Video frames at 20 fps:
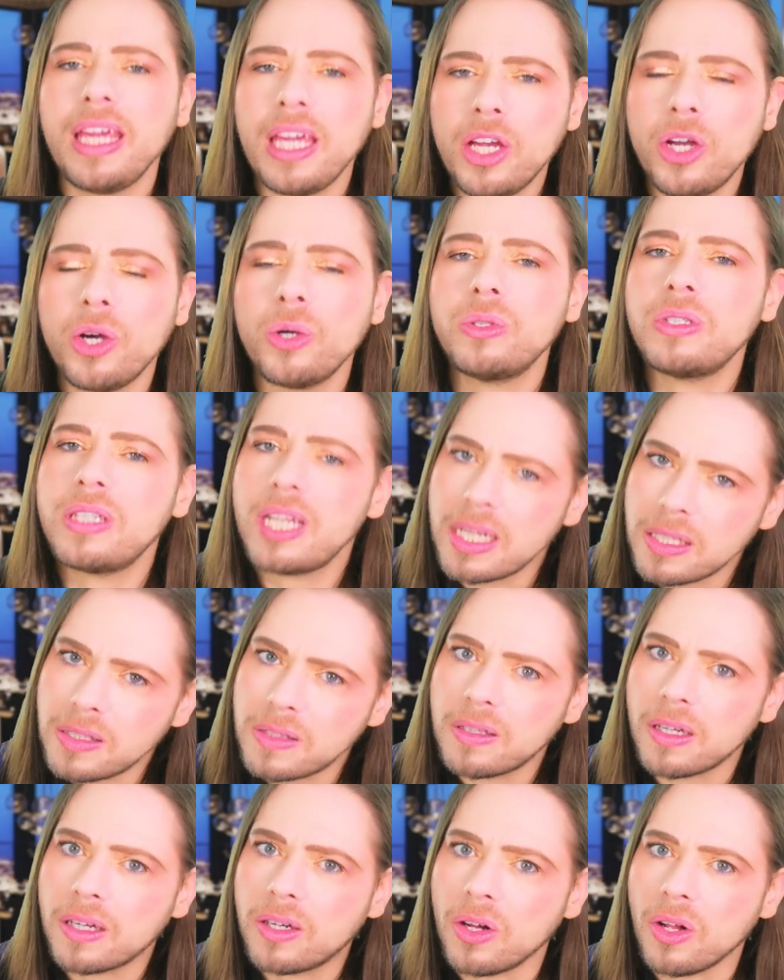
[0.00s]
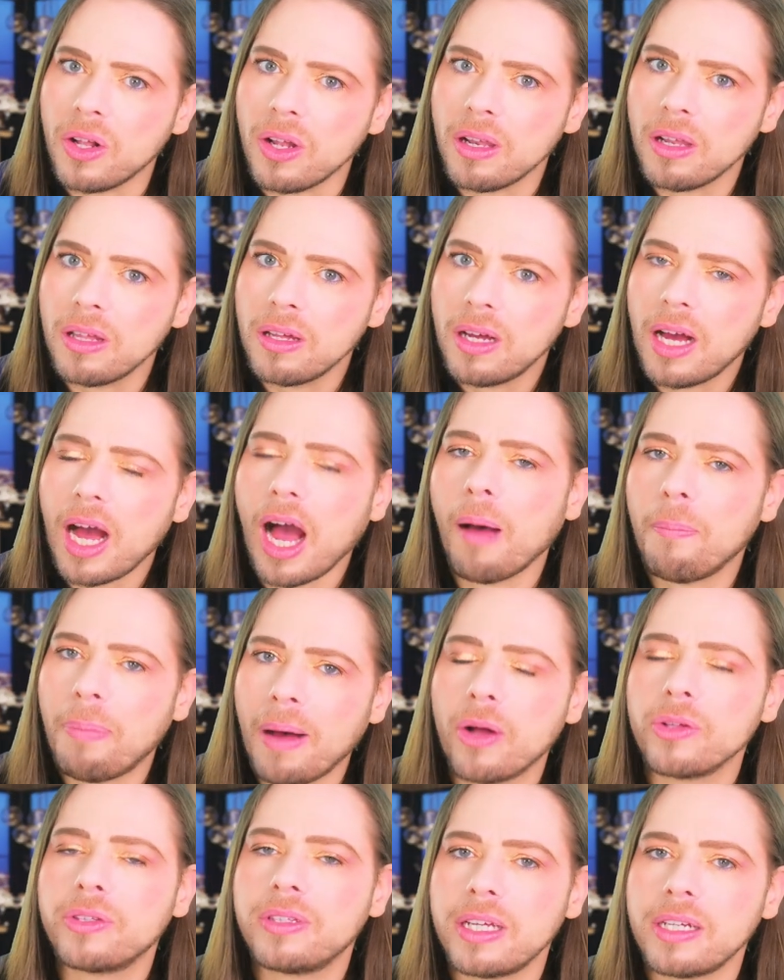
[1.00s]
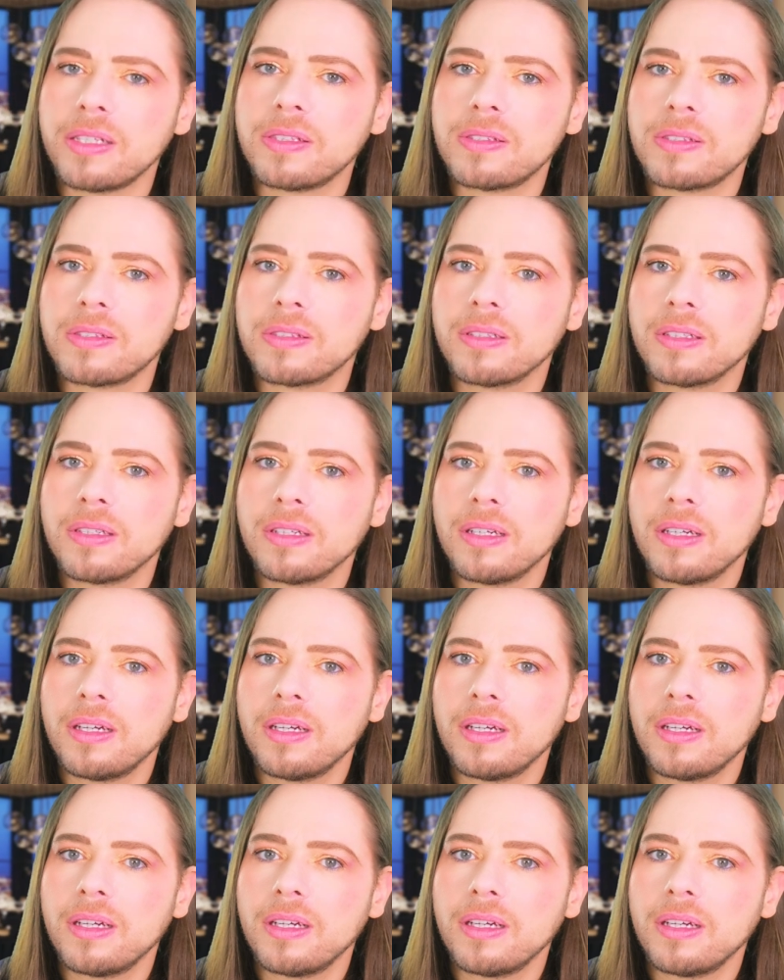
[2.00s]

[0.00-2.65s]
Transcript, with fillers: egotistical about this.